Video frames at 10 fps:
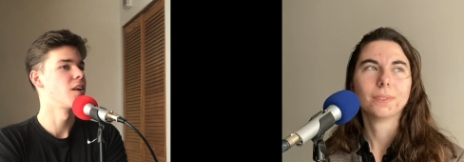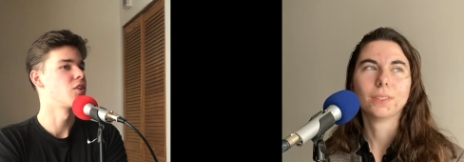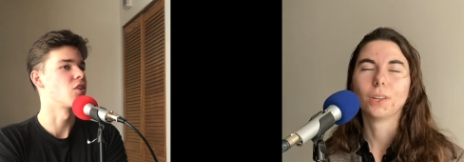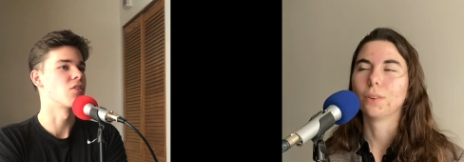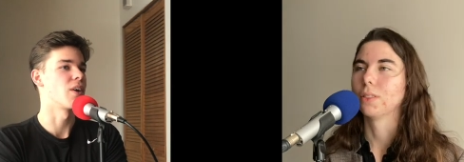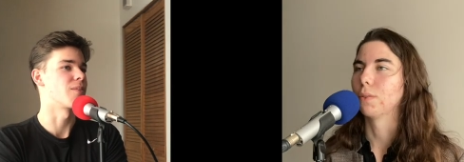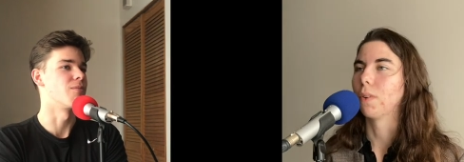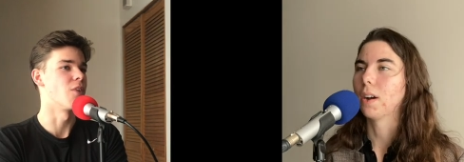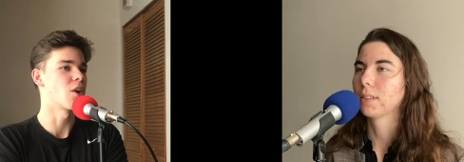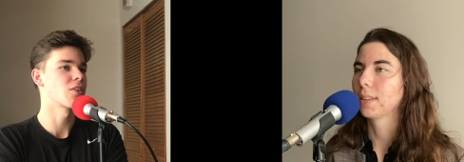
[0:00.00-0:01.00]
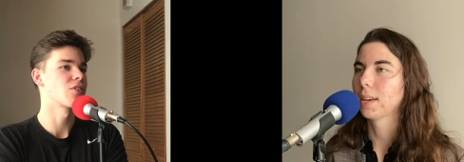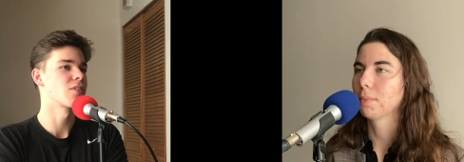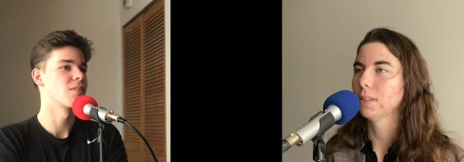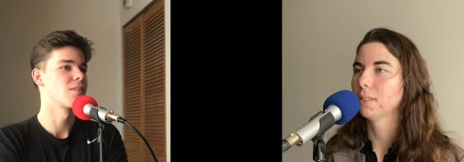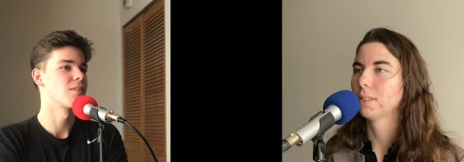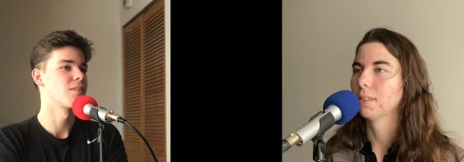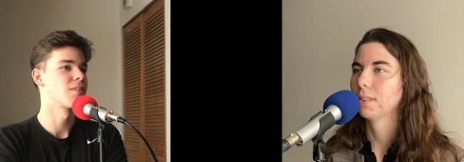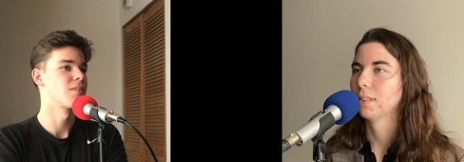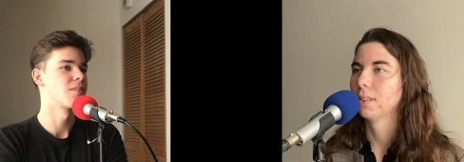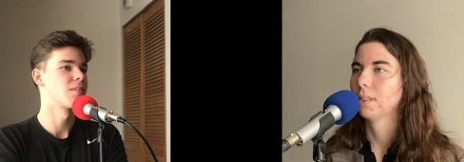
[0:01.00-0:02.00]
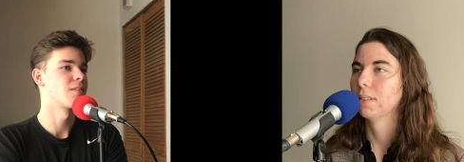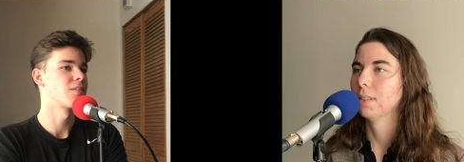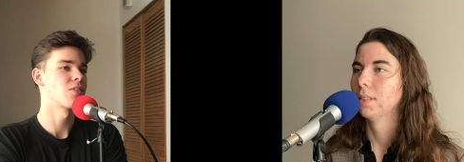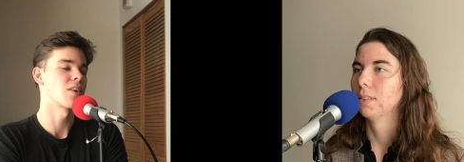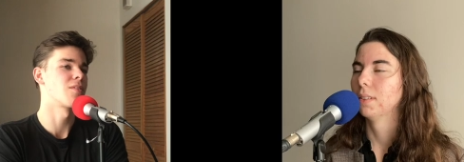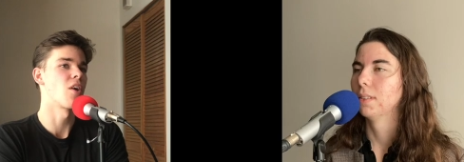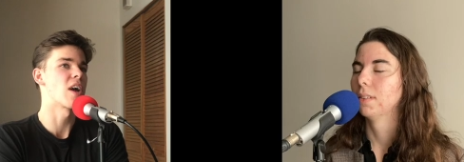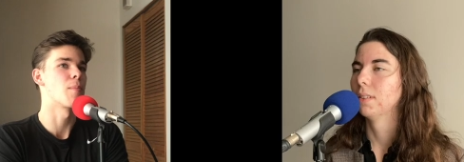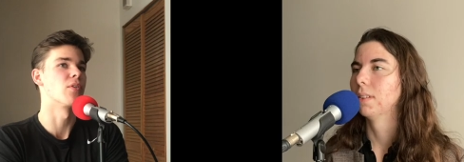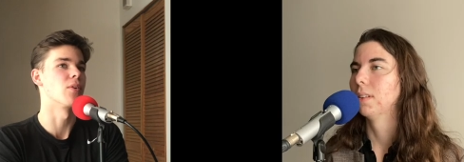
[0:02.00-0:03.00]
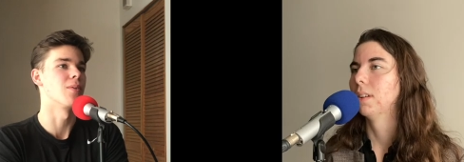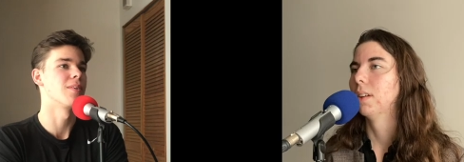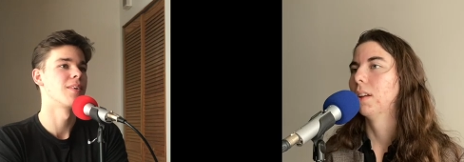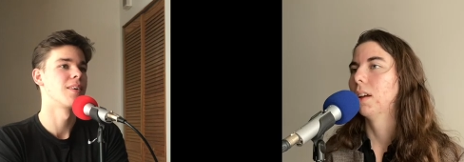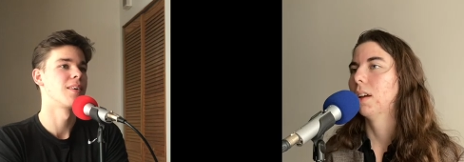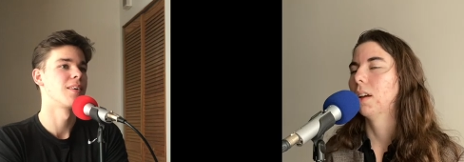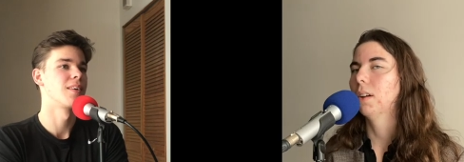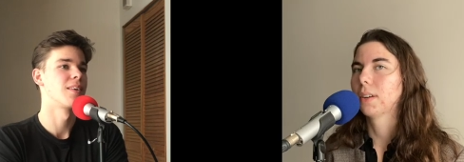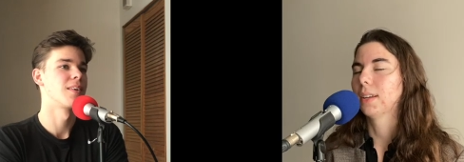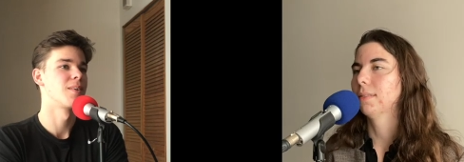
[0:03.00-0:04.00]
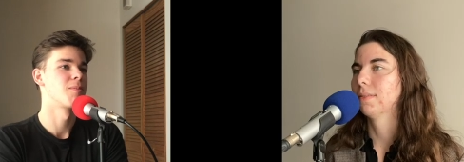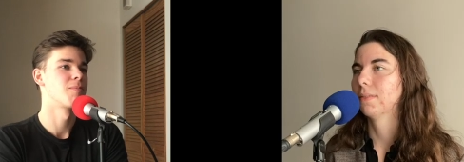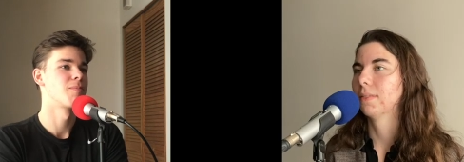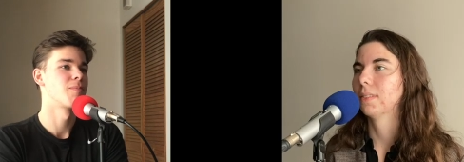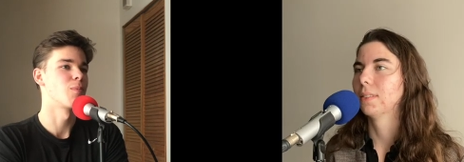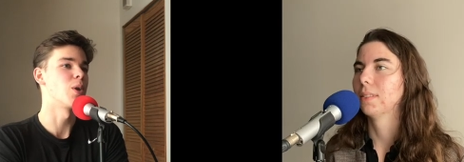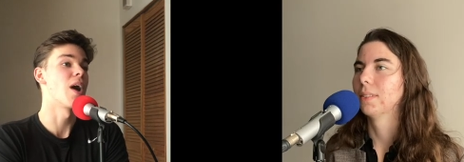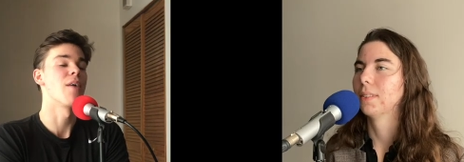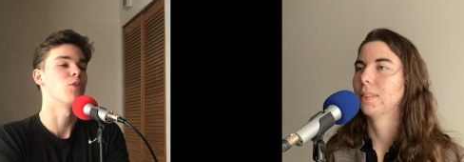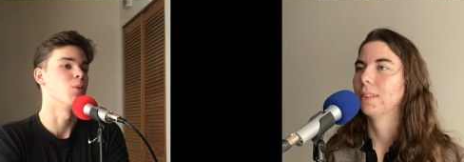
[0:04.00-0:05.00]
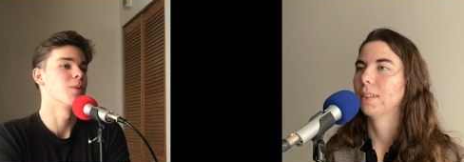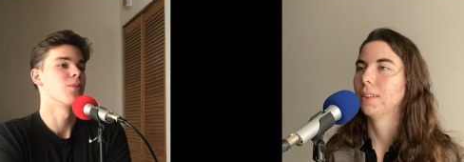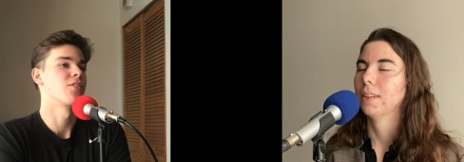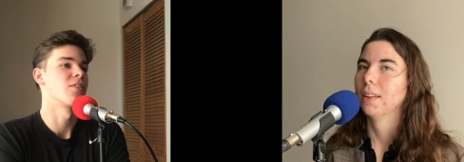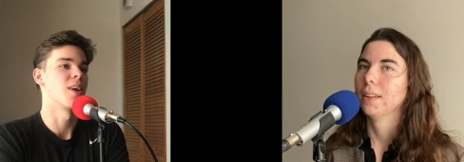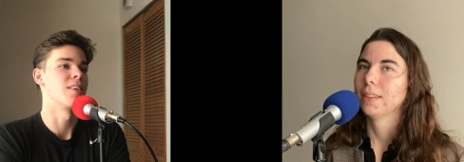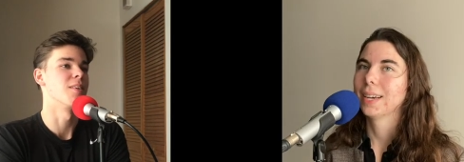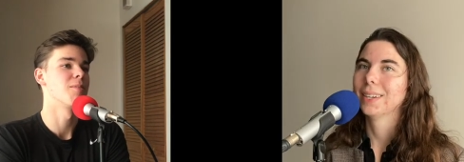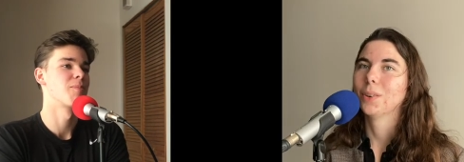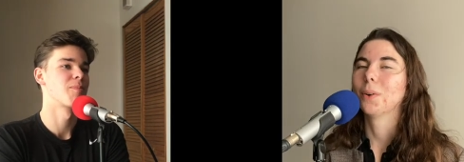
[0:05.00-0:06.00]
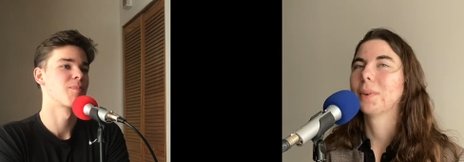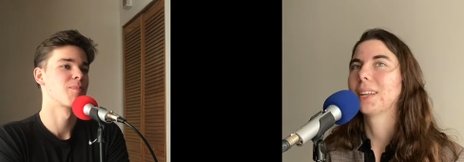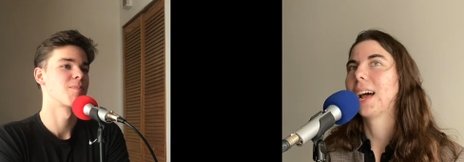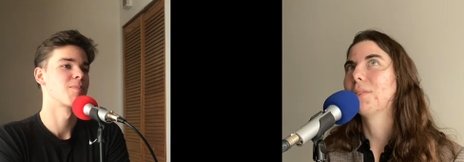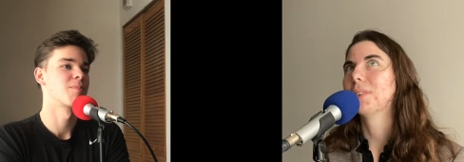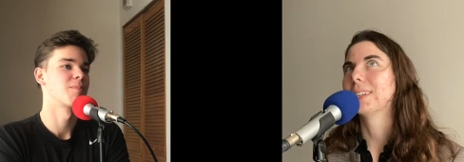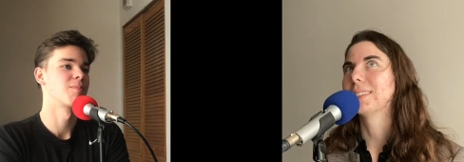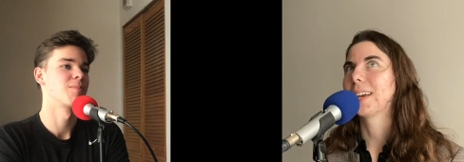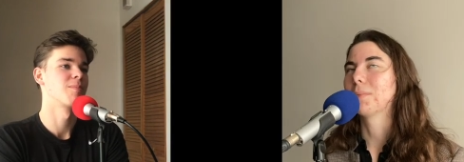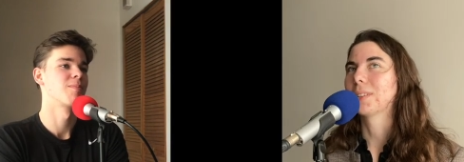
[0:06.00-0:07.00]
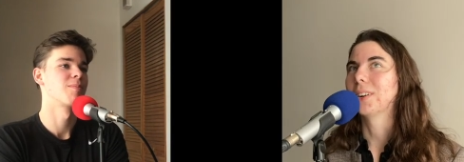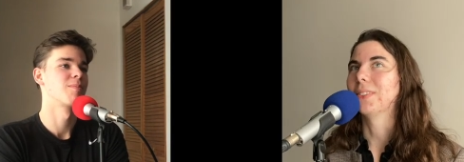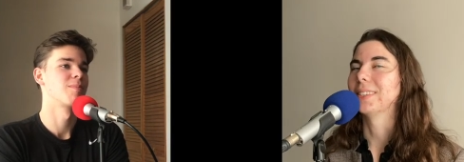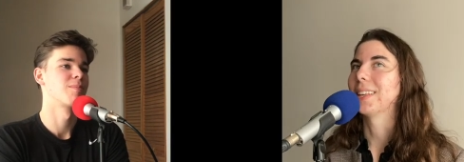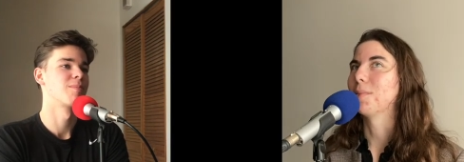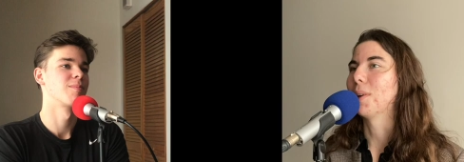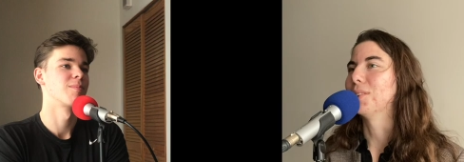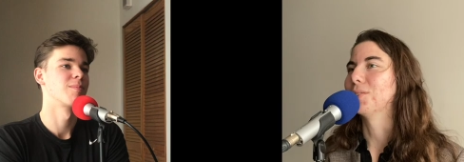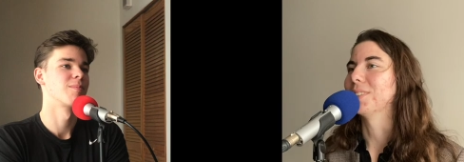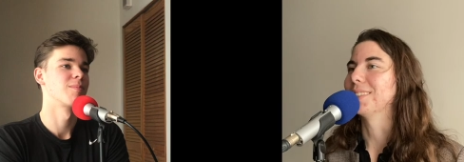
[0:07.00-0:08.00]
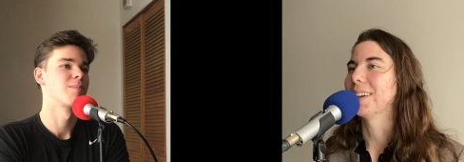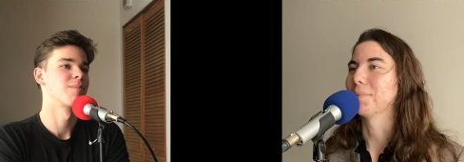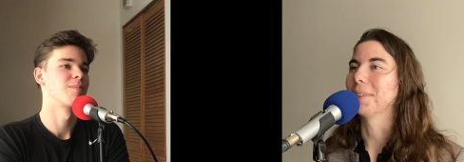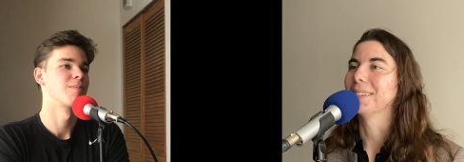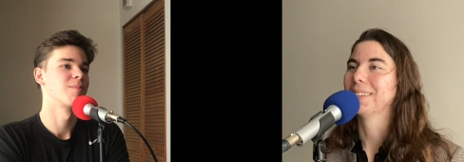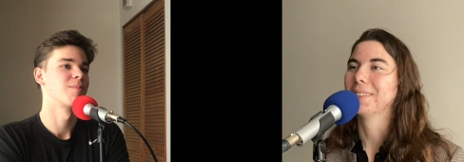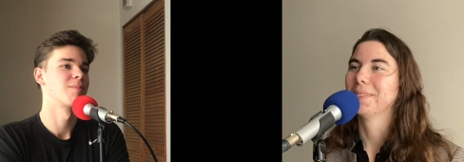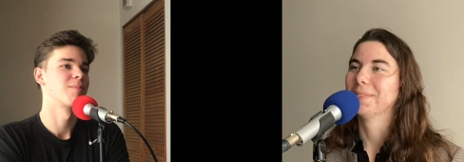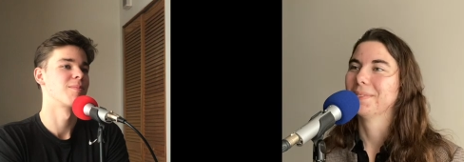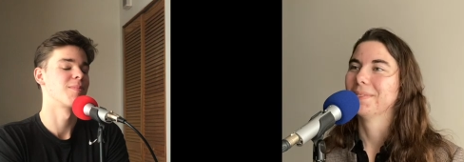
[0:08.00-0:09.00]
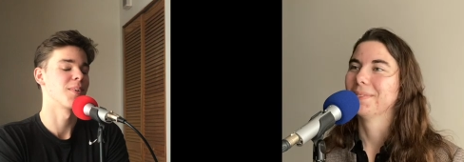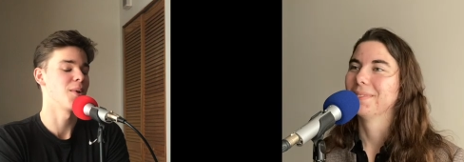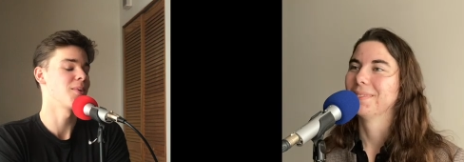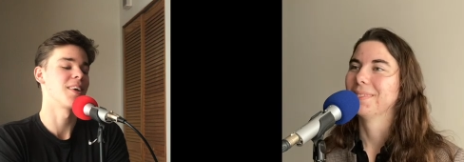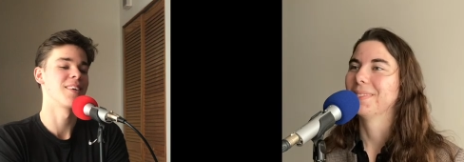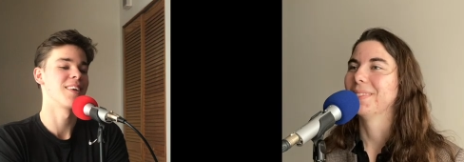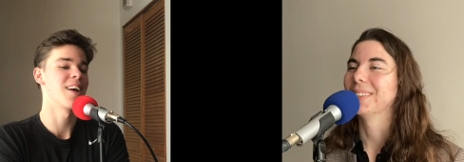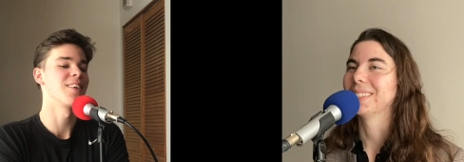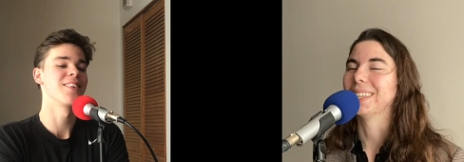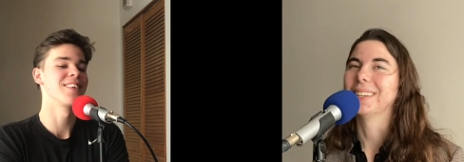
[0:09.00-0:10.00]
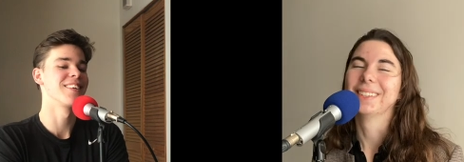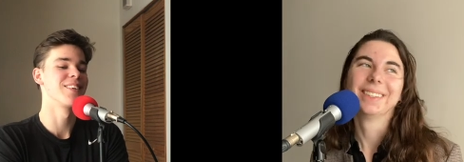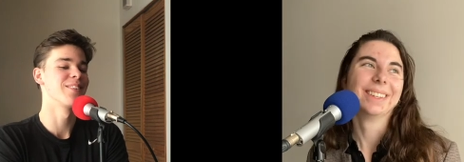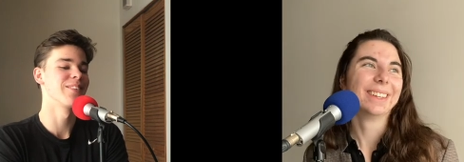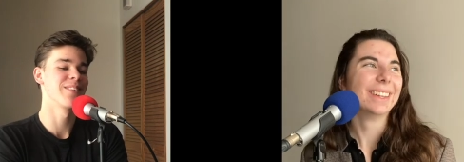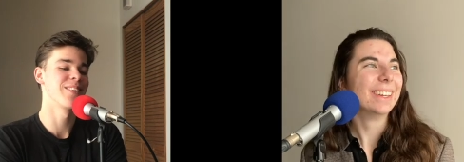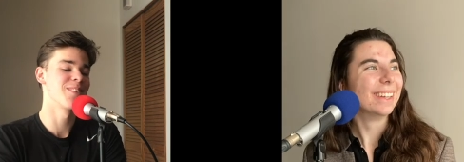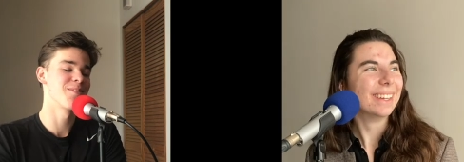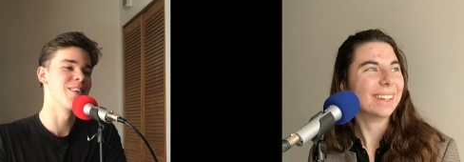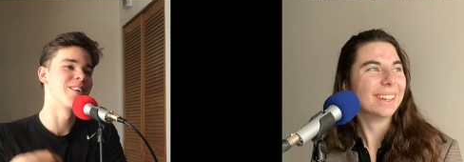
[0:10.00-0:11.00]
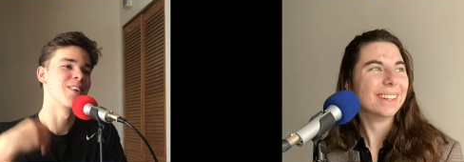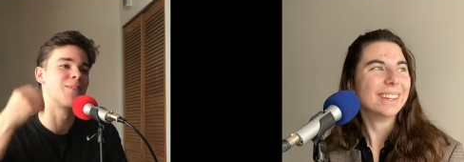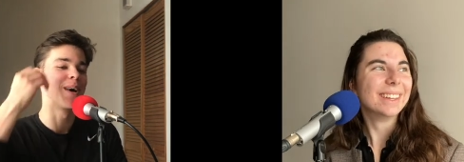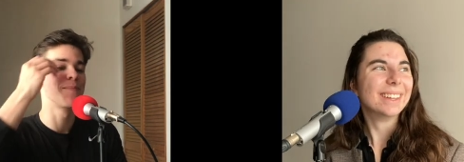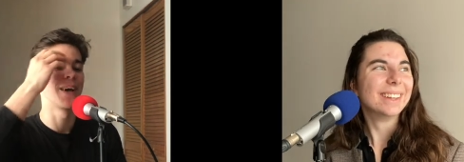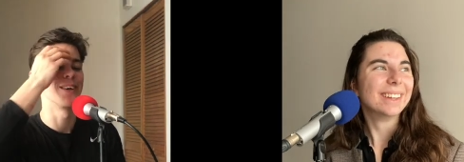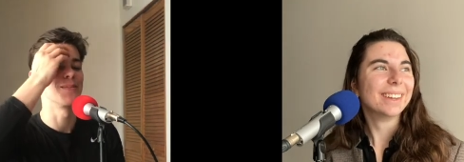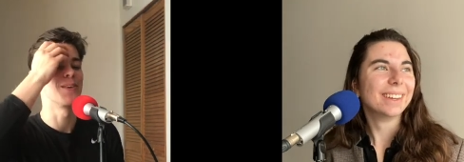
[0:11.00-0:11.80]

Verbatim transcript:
Speaker 1: Just like the rock rocks, segment? Just like a rock episode. Okay. We don't have to, but it's just an idea. Yeah,
Speaker 2: or we can have a segment called the sedimentary segment.
Speaker 1: Okay, I We'll know see. you you're feeling your word a little bit